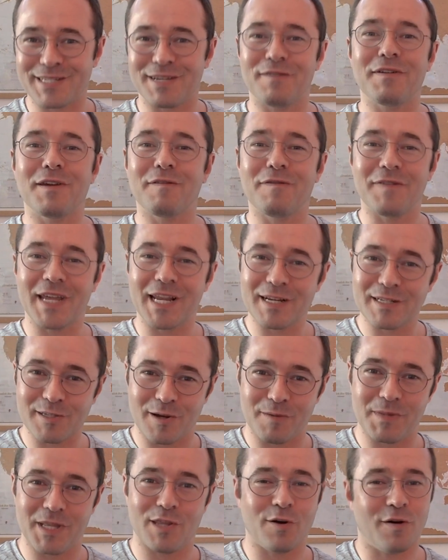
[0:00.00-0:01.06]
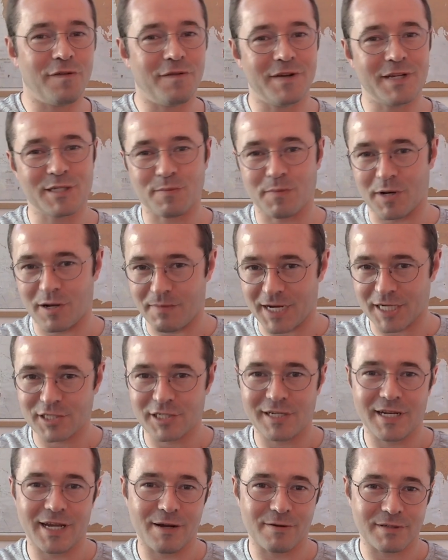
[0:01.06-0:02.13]
If it thinks I'm in the office, but I'm
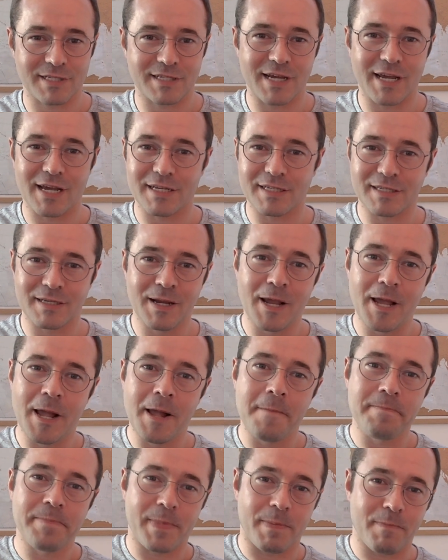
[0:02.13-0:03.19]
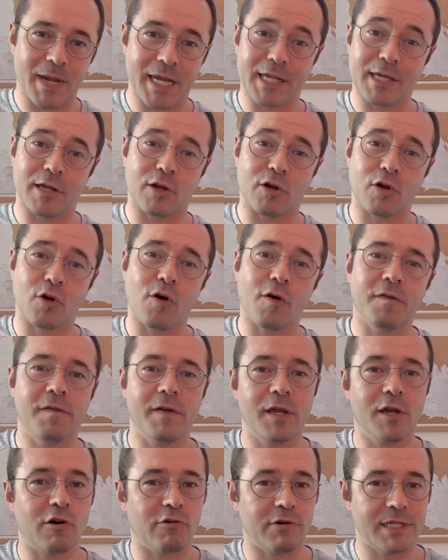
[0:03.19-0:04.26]
actually downstairs making a
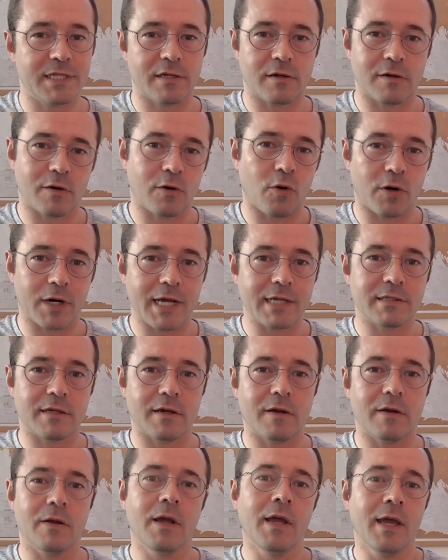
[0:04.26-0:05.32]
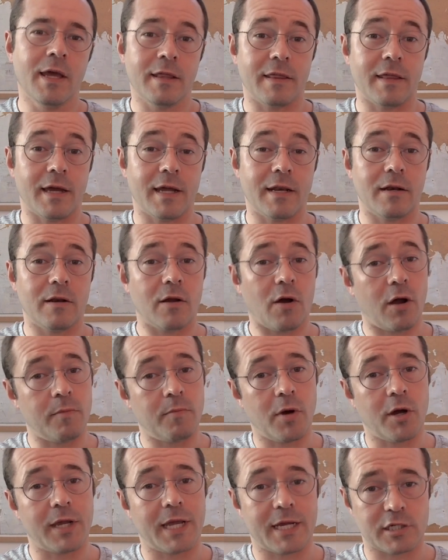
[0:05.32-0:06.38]
coffee or eating a cornetto, then I
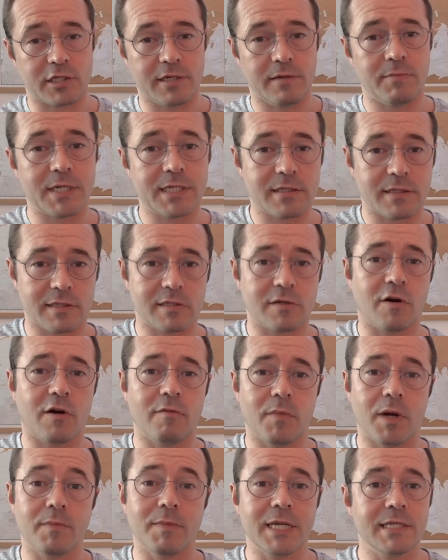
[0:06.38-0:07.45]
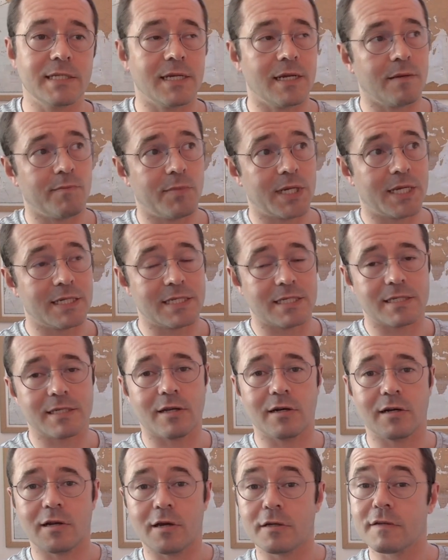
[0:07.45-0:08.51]
might actually miss the start of my meeting because it's
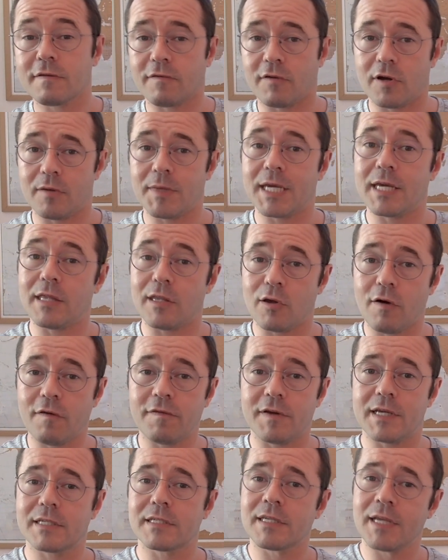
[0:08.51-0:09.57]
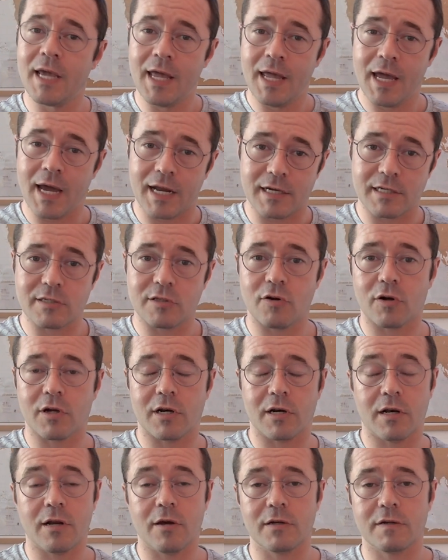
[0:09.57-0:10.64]
going to notify me in the office and it's not going
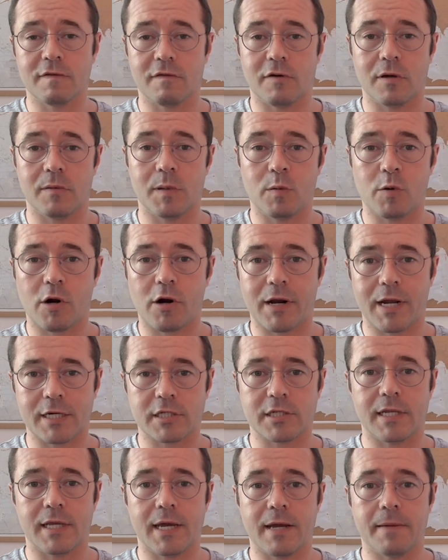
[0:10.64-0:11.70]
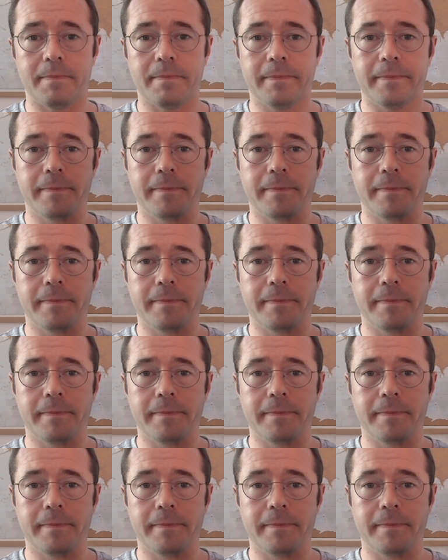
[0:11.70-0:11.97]
to notify me where I actually am.